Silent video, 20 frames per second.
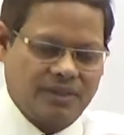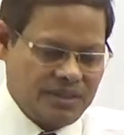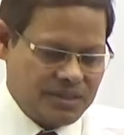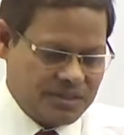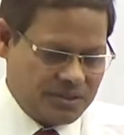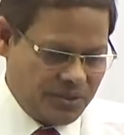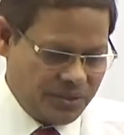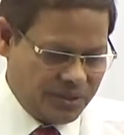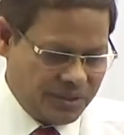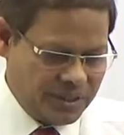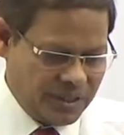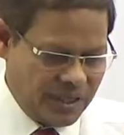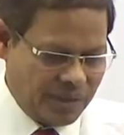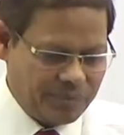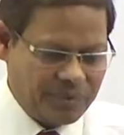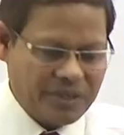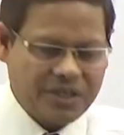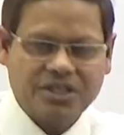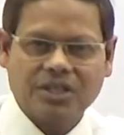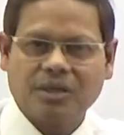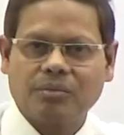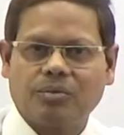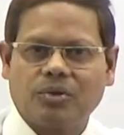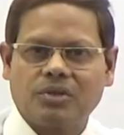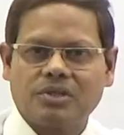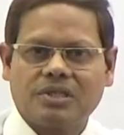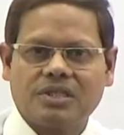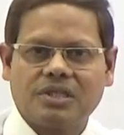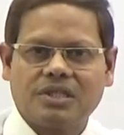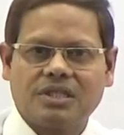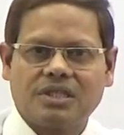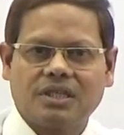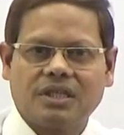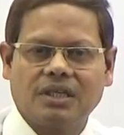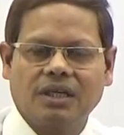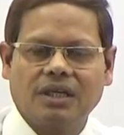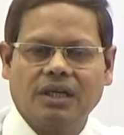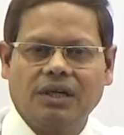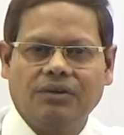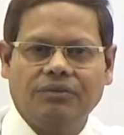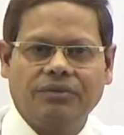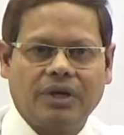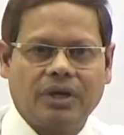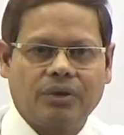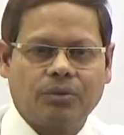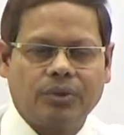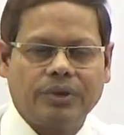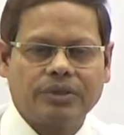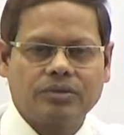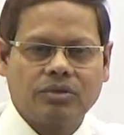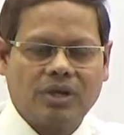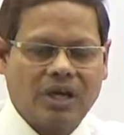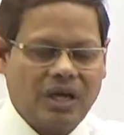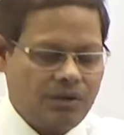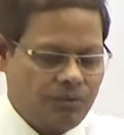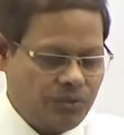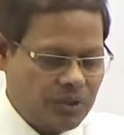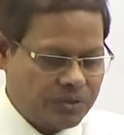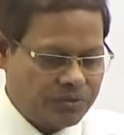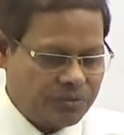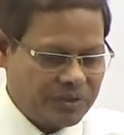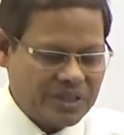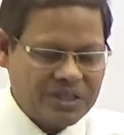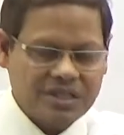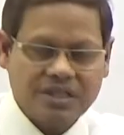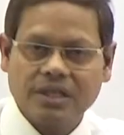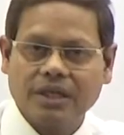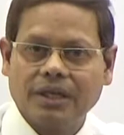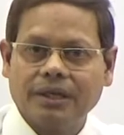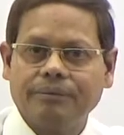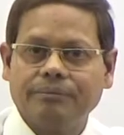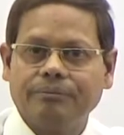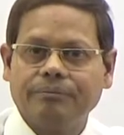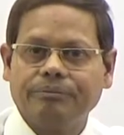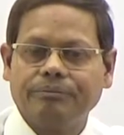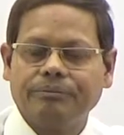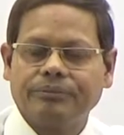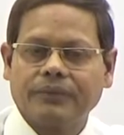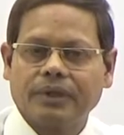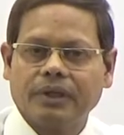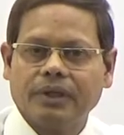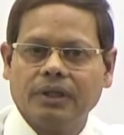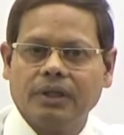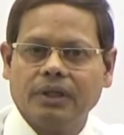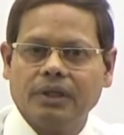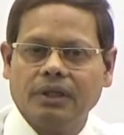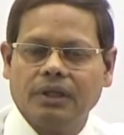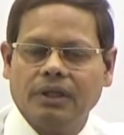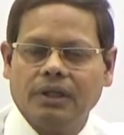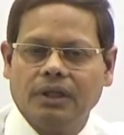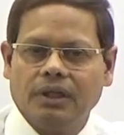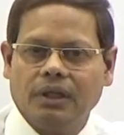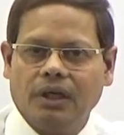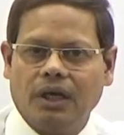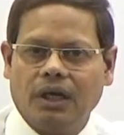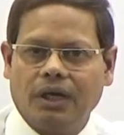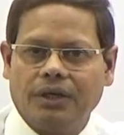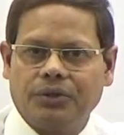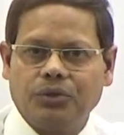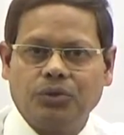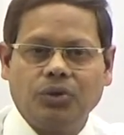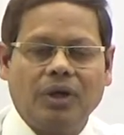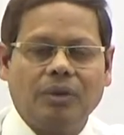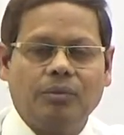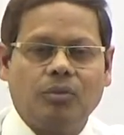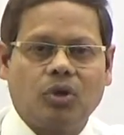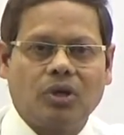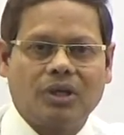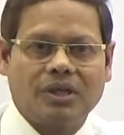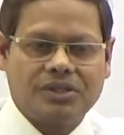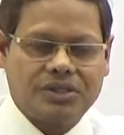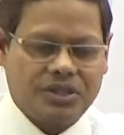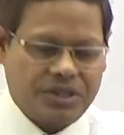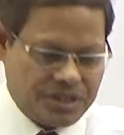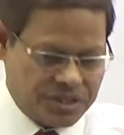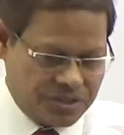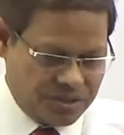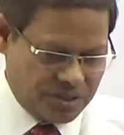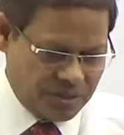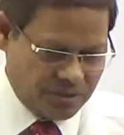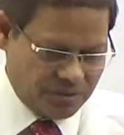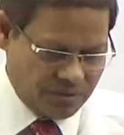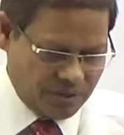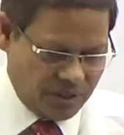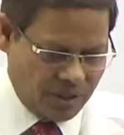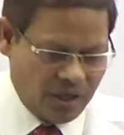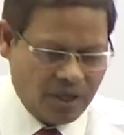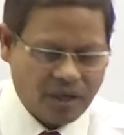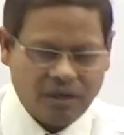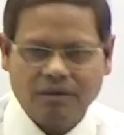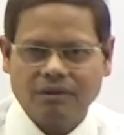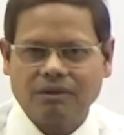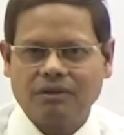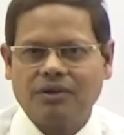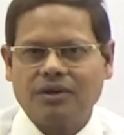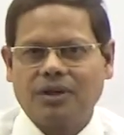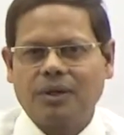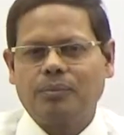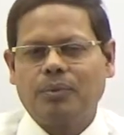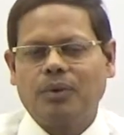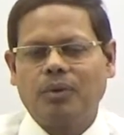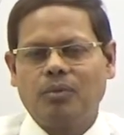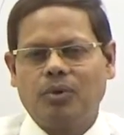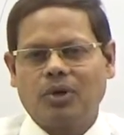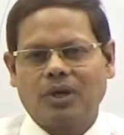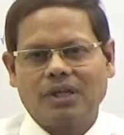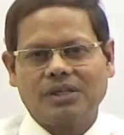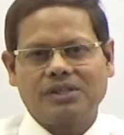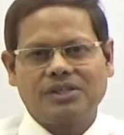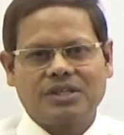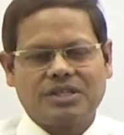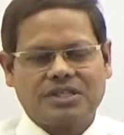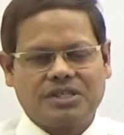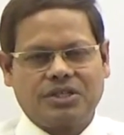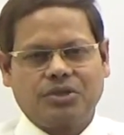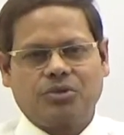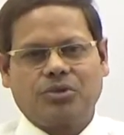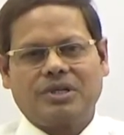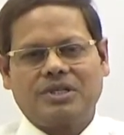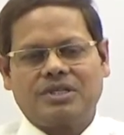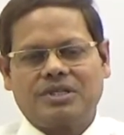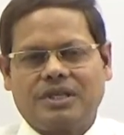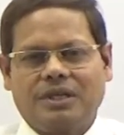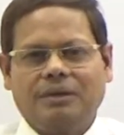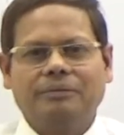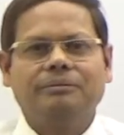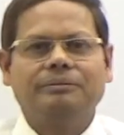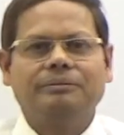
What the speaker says: So, in the updation process, we are going to have what we can say a dual model GST or triple model GST, you can say.